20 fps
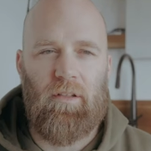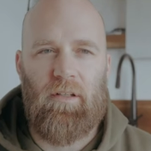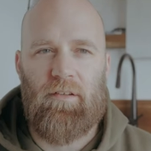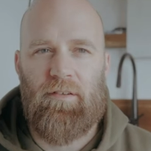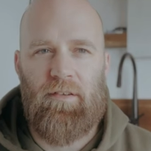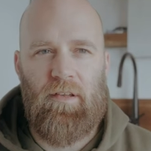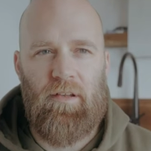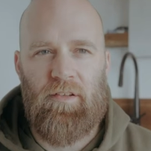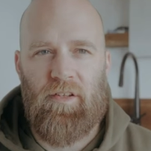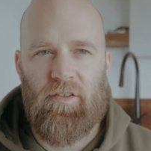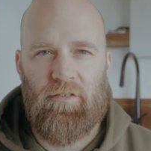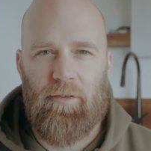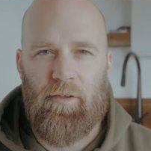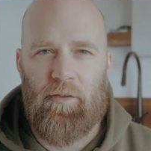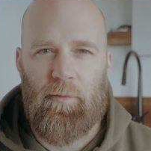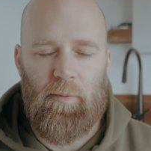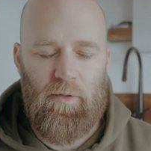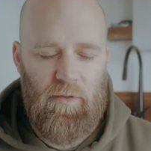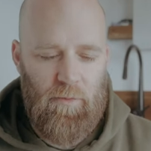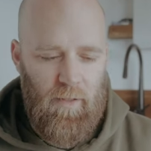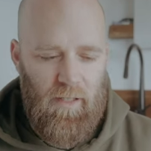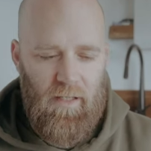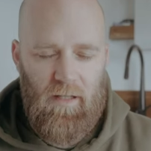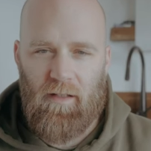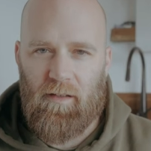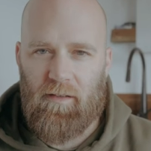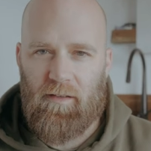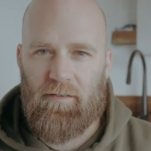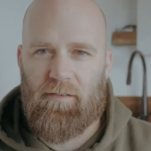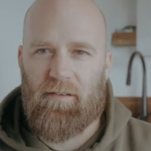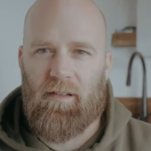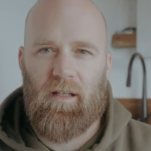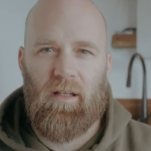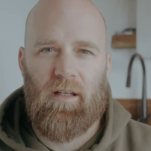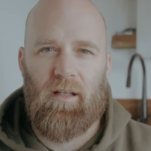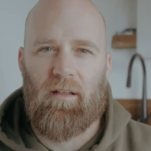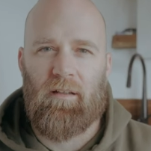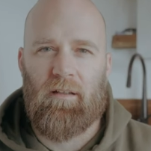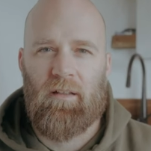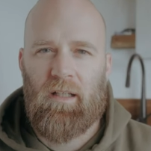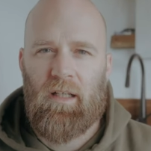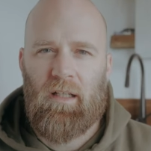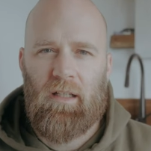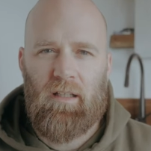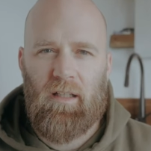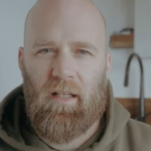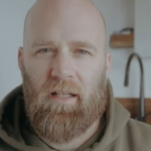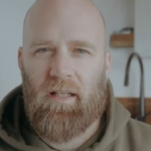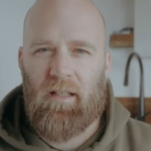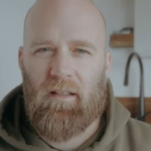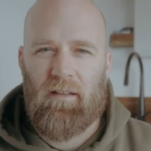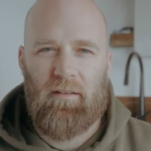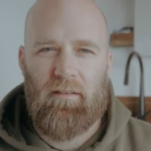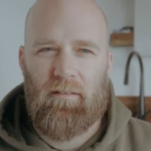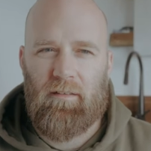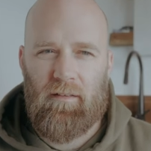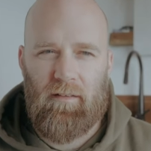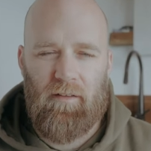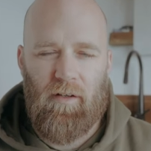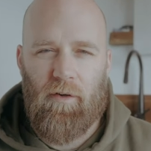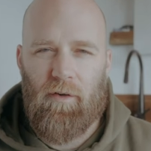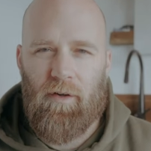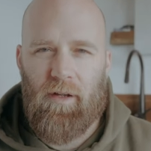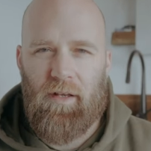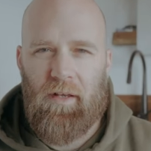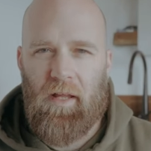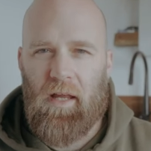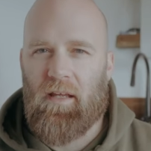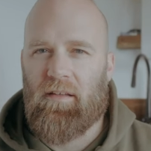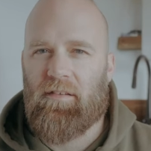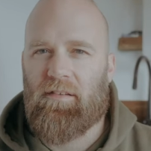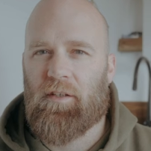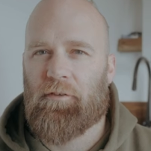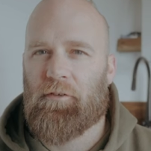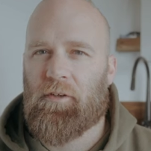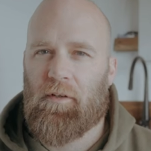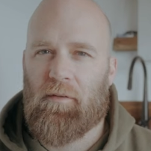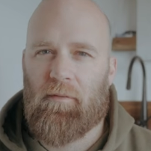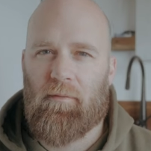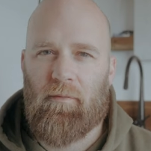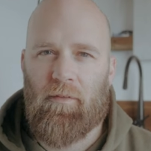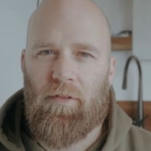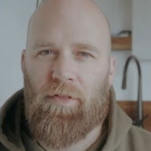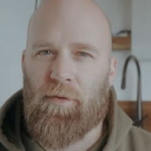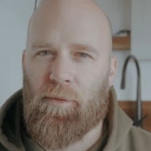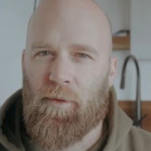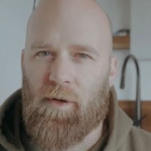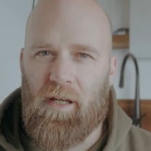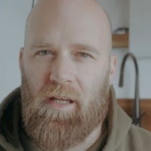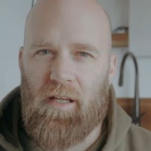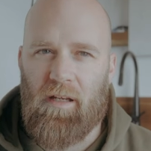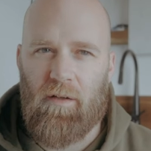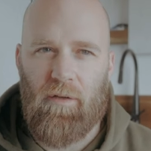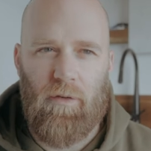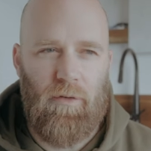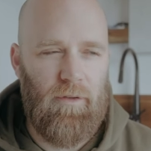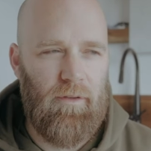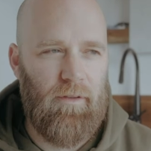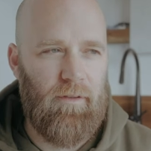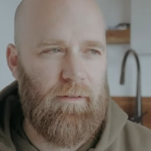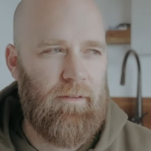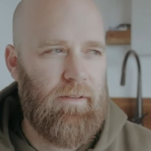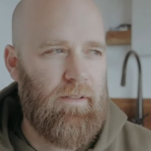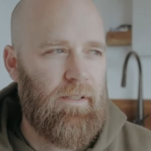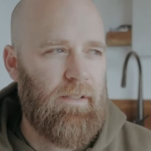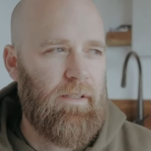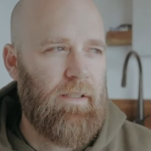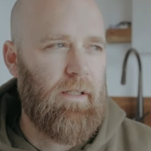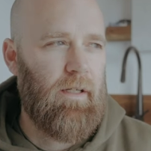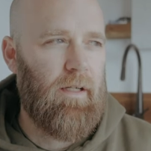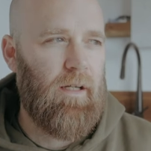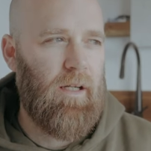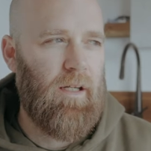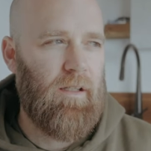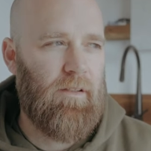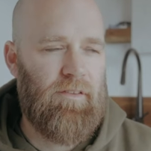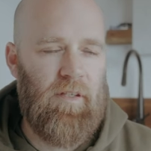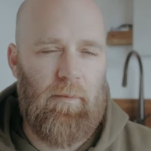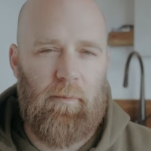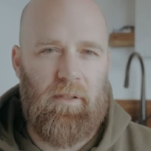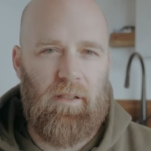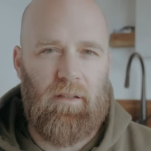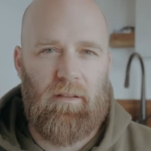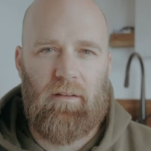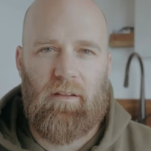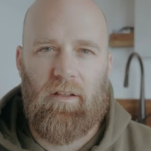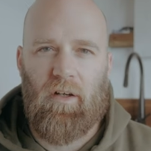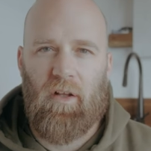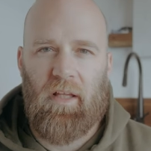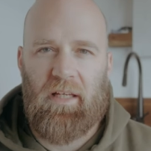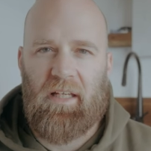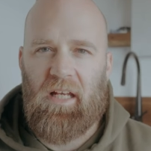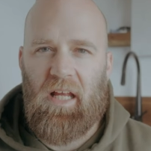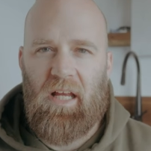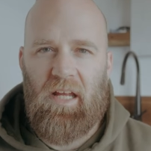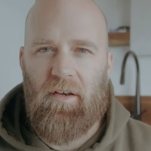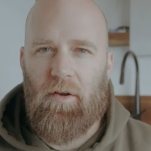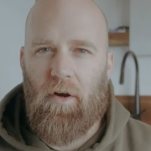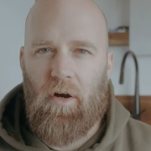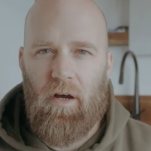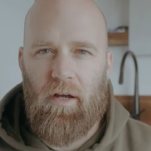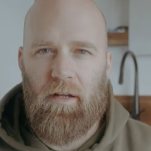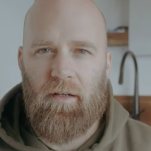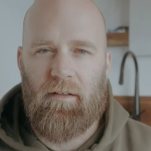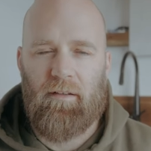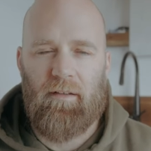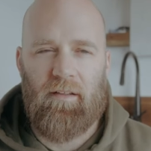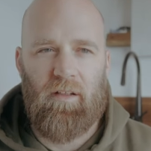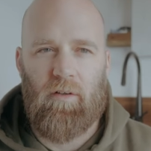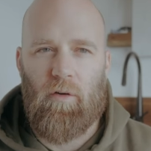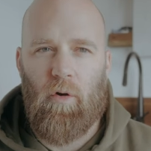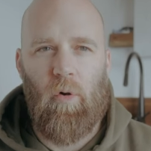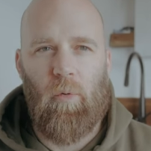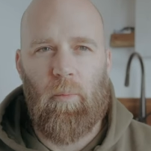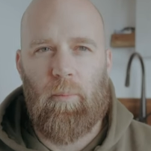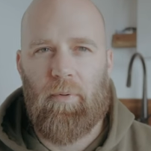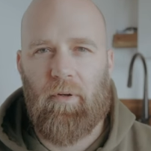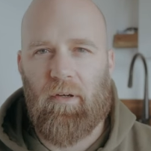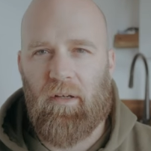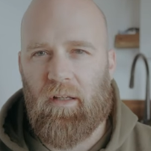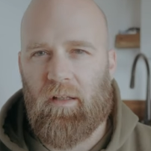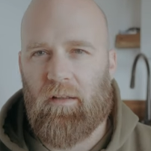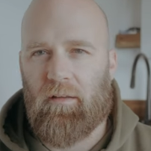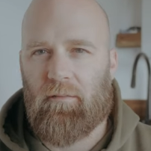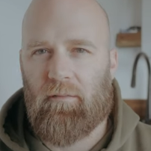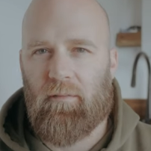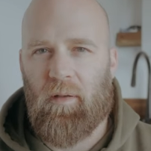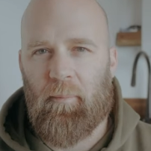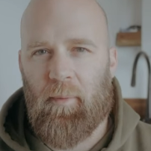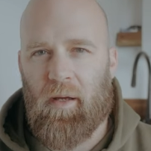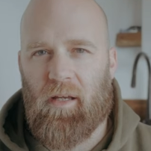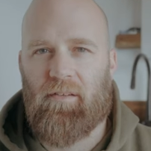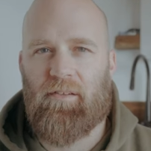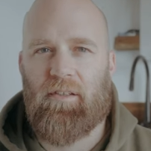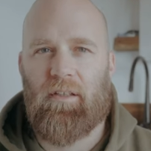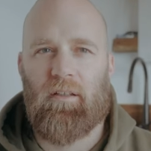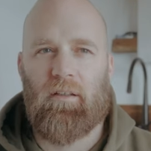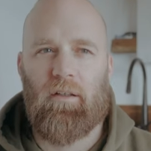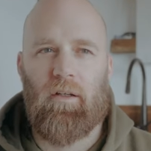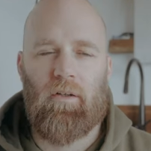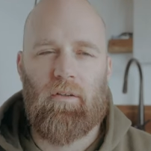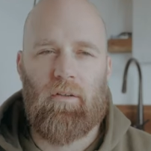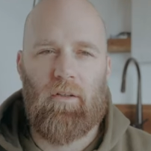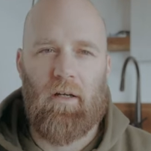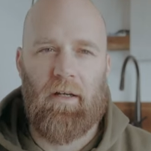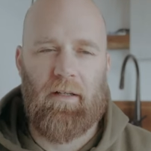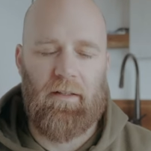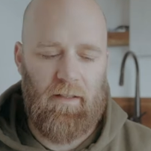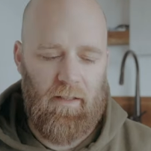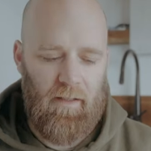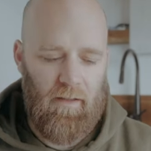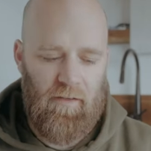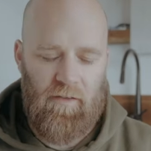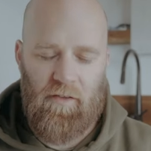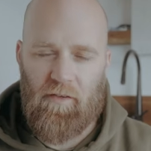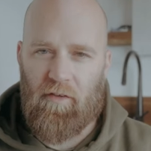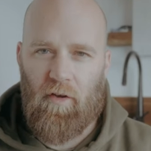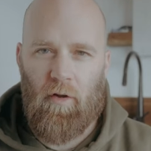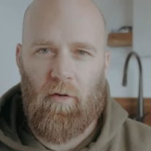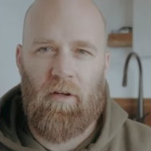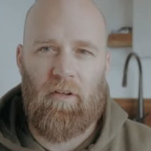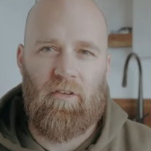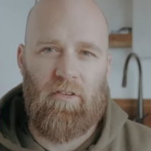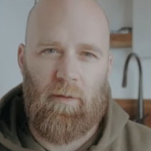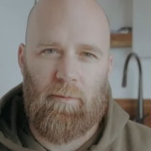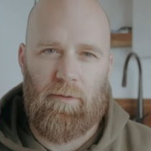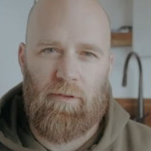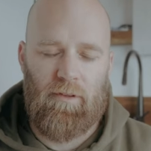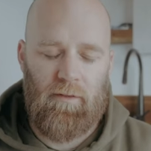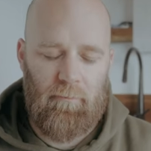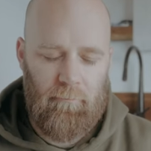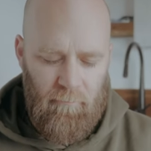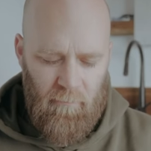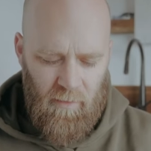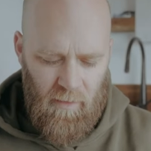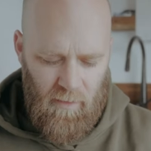going to see the difference between this and like, you know, an A7 III or something, you know, like an A9. They're all pretty amazing in low light, and this is no exception.